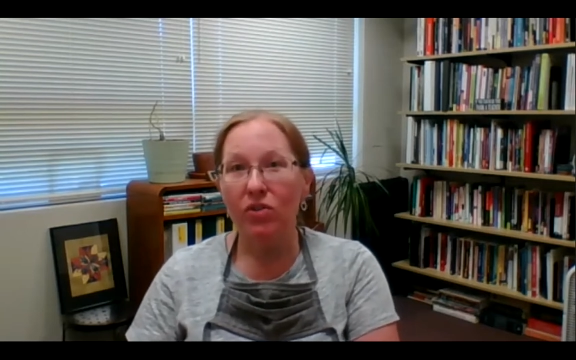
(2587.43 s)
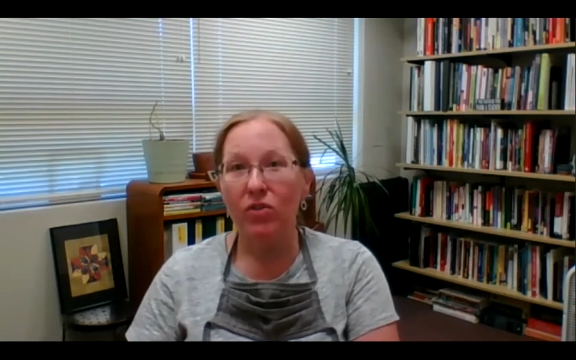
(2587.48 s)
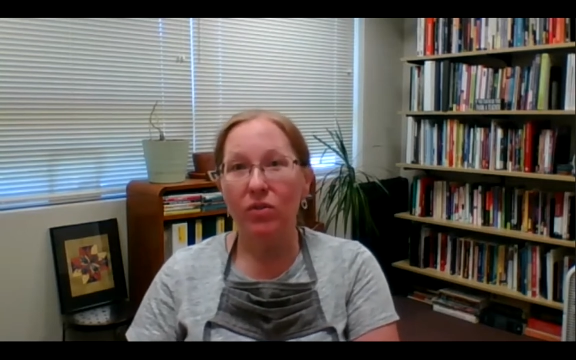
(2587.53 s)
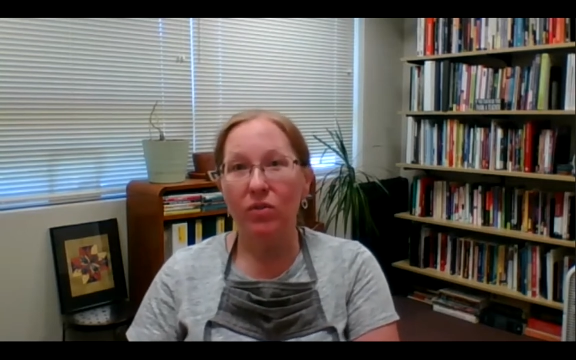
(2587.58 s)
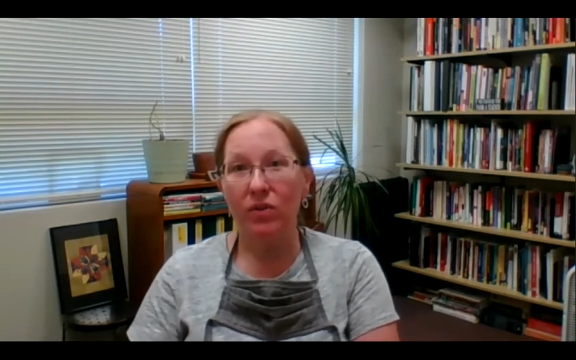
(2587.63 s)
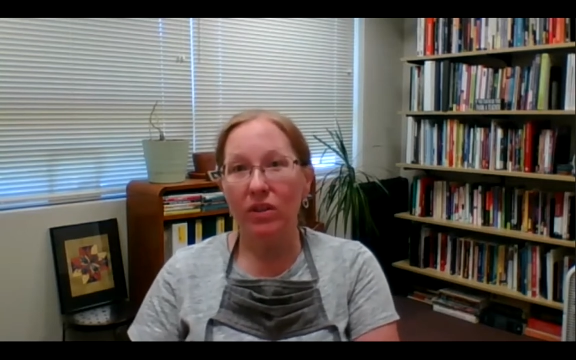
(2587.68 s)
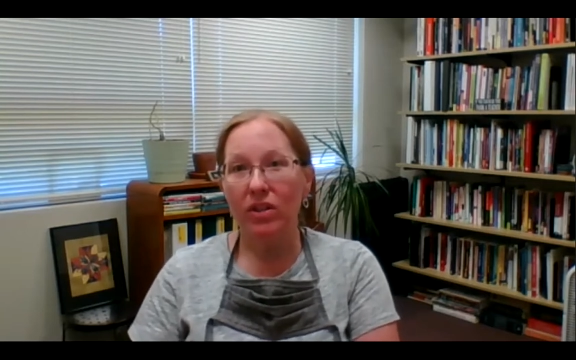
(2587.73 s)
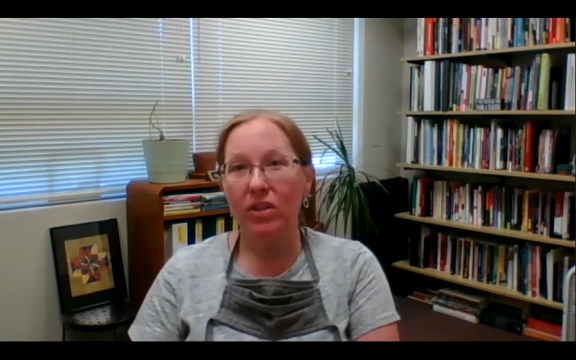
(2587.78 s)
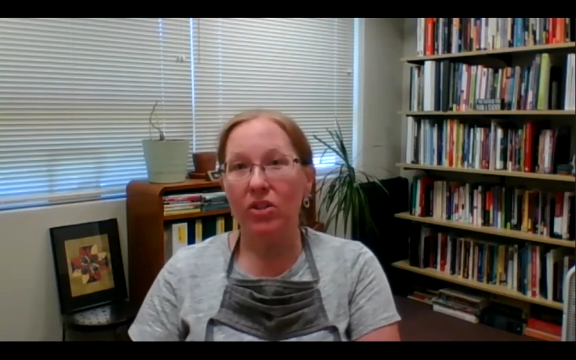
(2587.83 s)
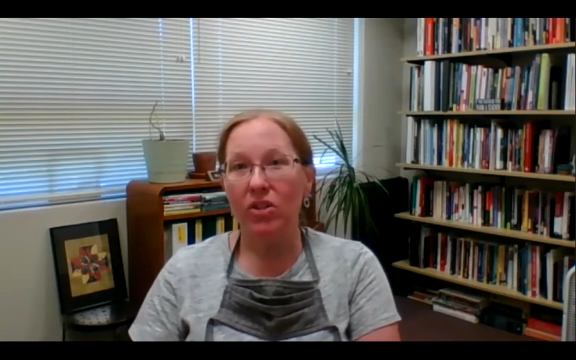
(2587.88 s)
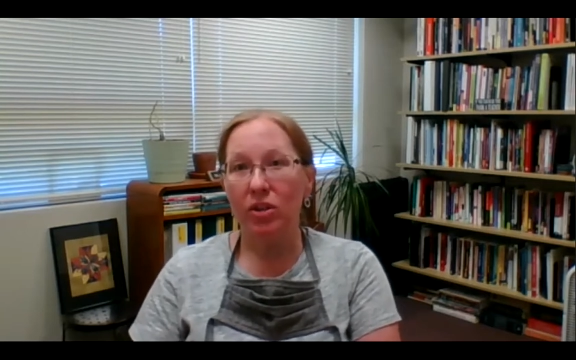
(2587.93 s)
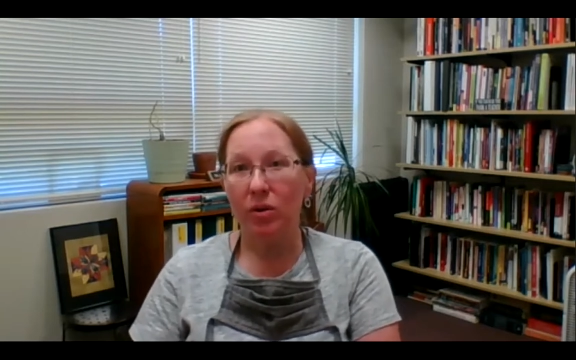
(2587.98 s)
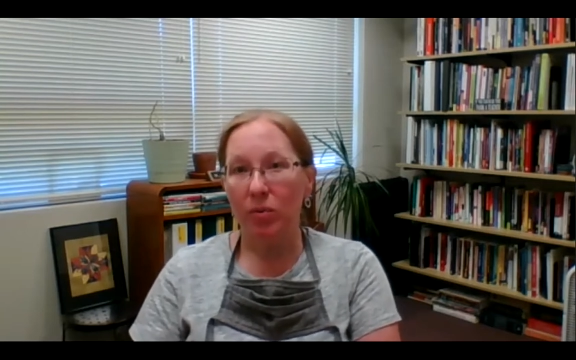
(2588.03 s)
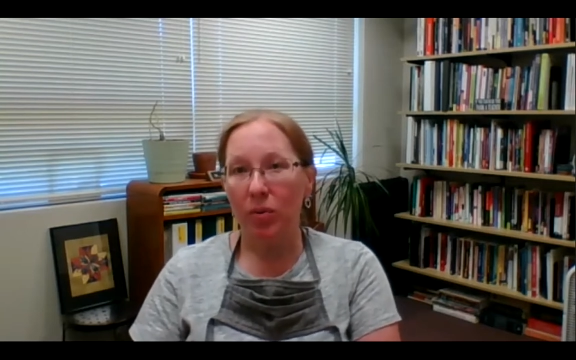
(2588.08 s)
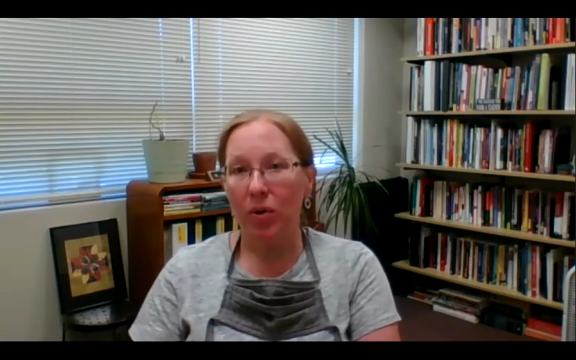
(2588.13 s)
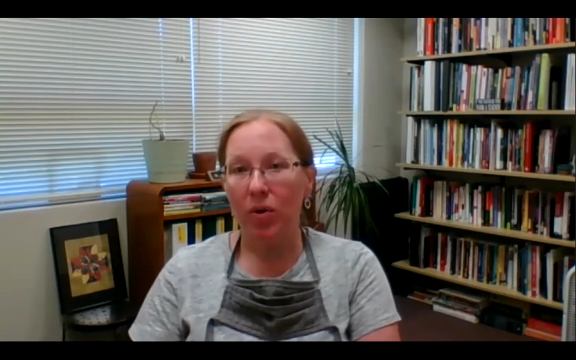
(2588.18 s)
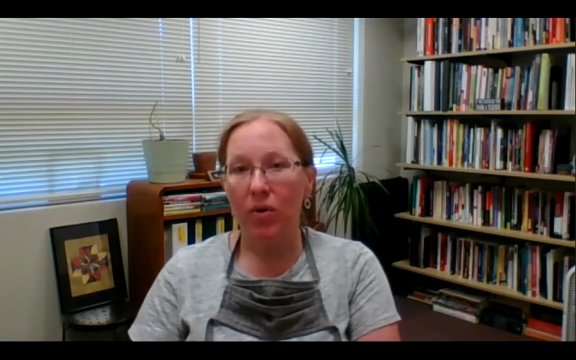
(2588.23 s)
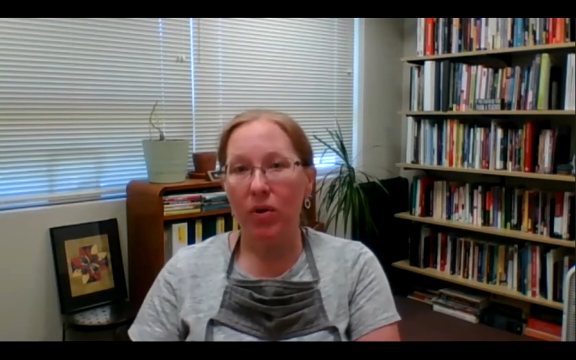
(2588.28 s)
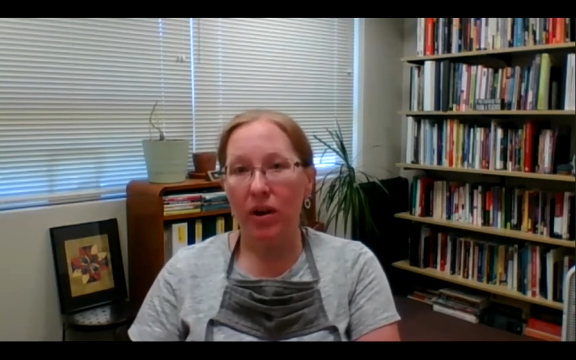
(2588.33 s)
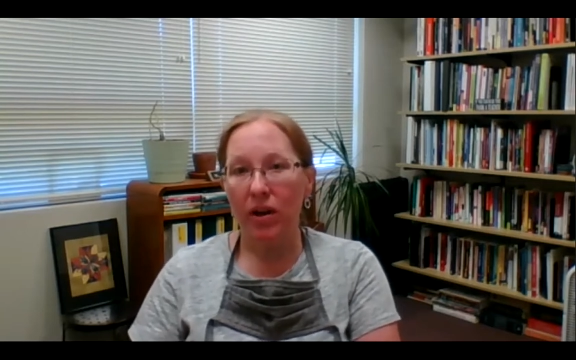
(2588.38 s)
you finish our
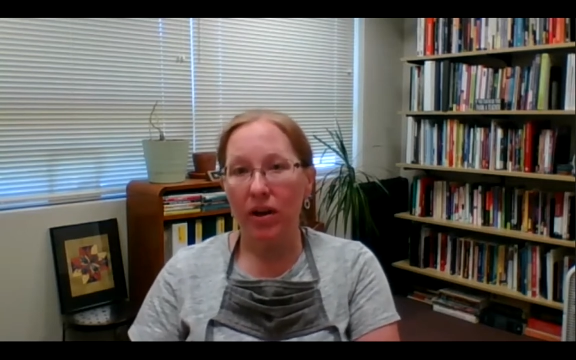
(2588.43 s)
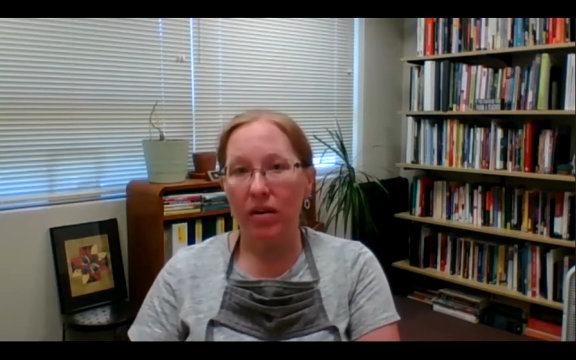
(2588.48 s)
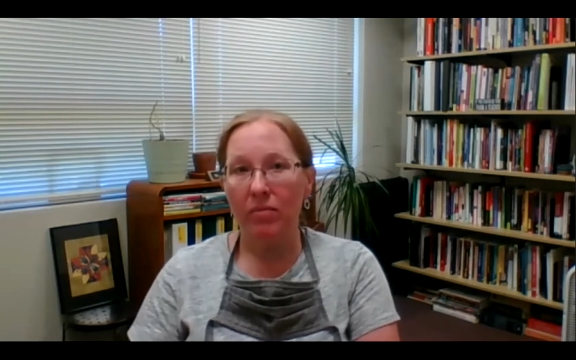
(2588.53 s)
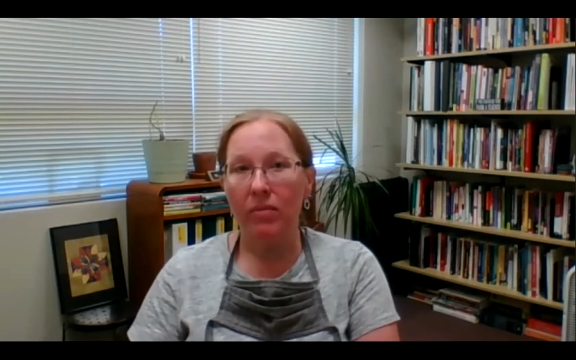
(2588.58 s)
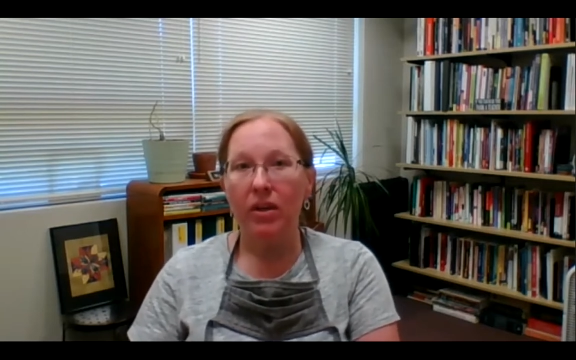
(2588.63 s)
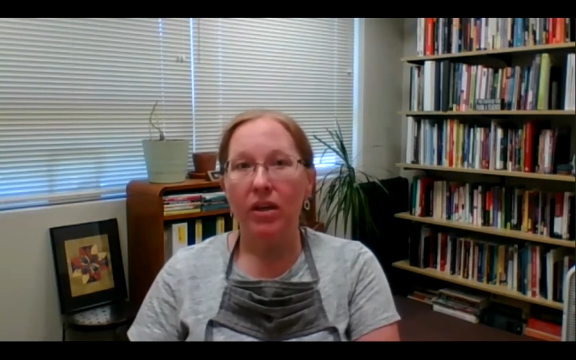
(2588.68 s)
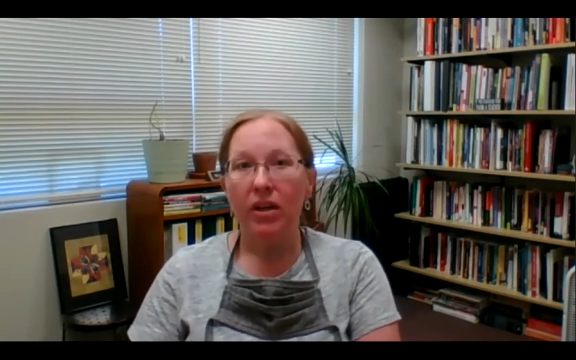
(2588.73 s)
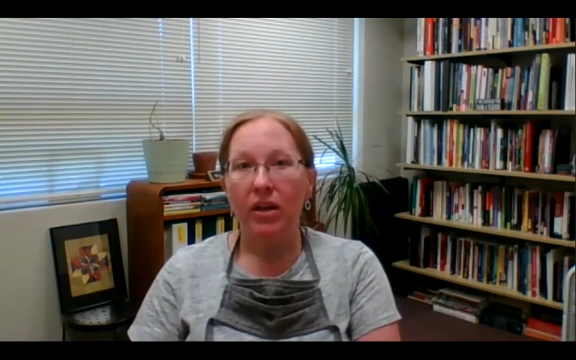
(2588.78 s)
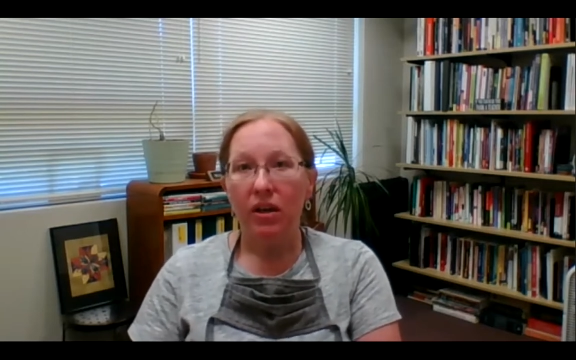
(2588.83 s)
program,